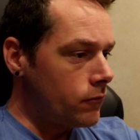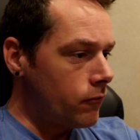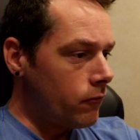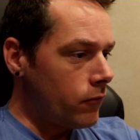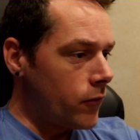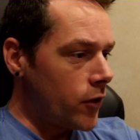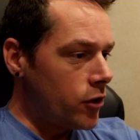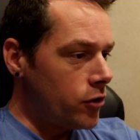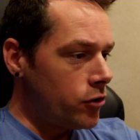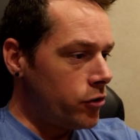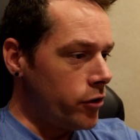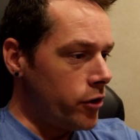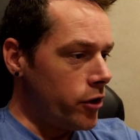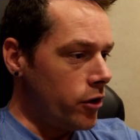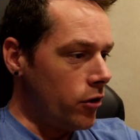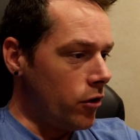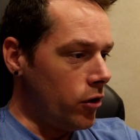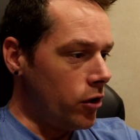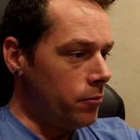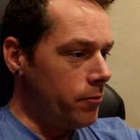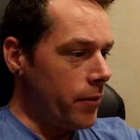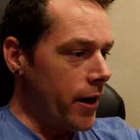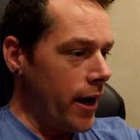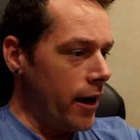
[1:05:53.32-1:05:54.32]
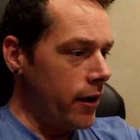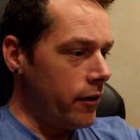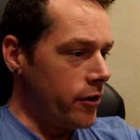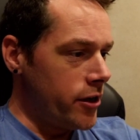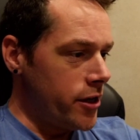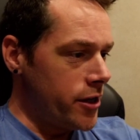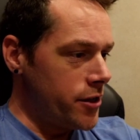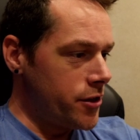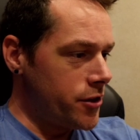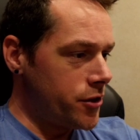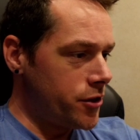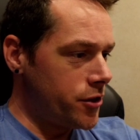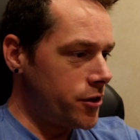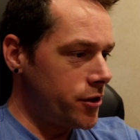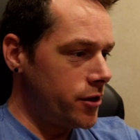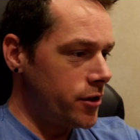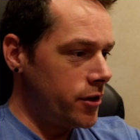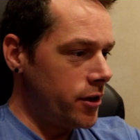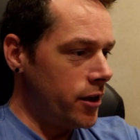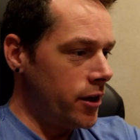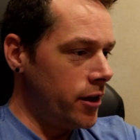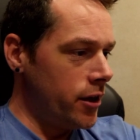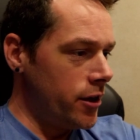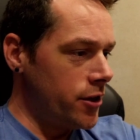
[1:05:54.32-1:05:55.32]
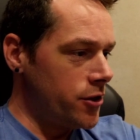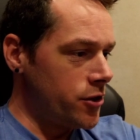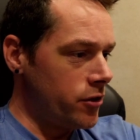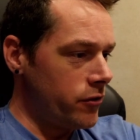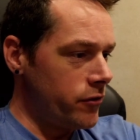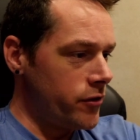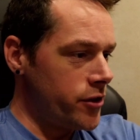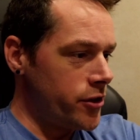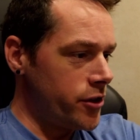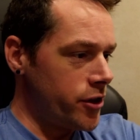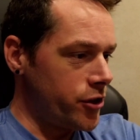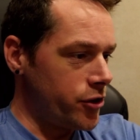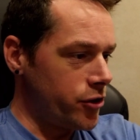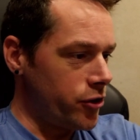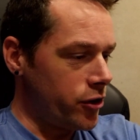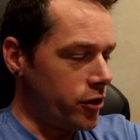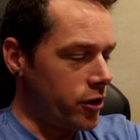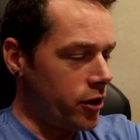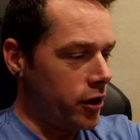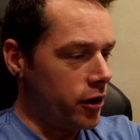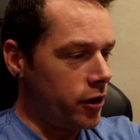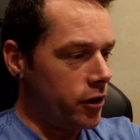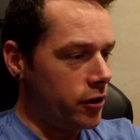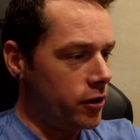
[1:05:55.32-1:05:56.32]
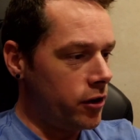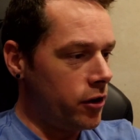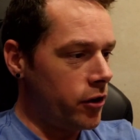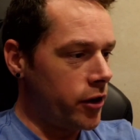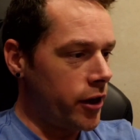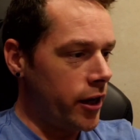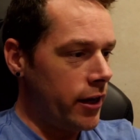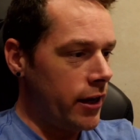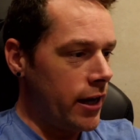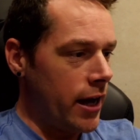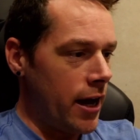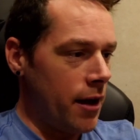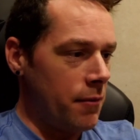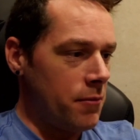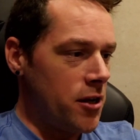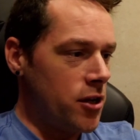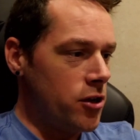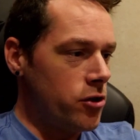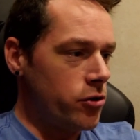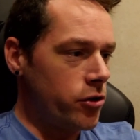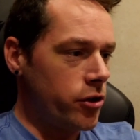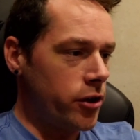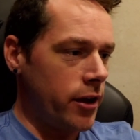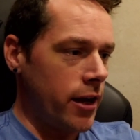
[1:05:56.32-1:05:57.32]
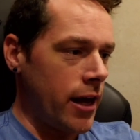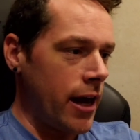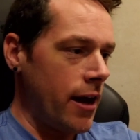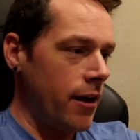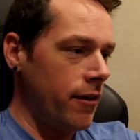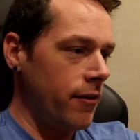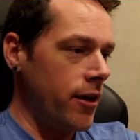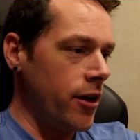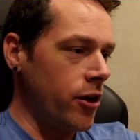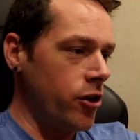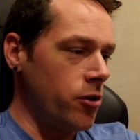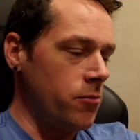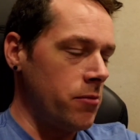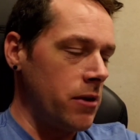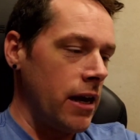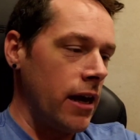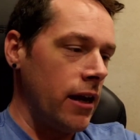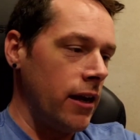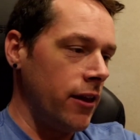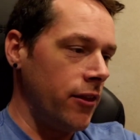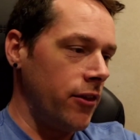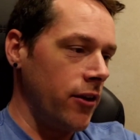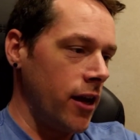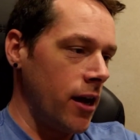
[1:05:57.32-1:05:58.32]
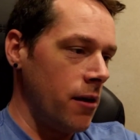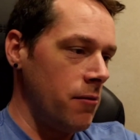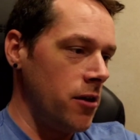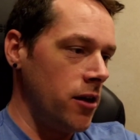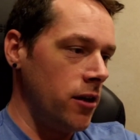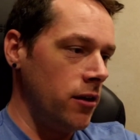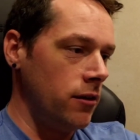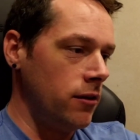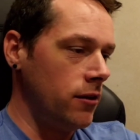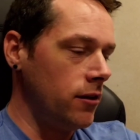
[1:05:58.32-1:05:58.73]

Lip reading: Two-year-old batteries, and it is a resistor cart. Okay, yeah, I mean, you could have, it could be anything. I mean,